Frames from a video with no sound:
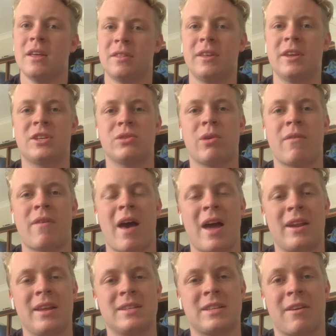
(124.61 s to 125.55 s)
The issue I've
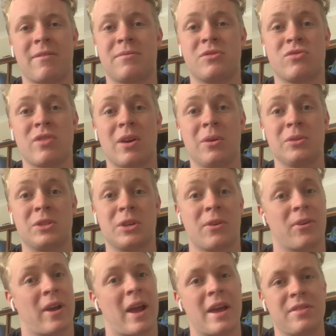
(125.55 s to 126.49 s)
had is I've struggled to
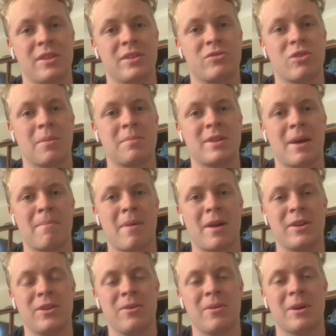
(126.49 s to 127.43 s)
create this drop-down
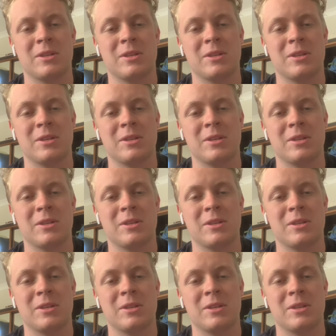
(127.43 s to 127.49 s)
menu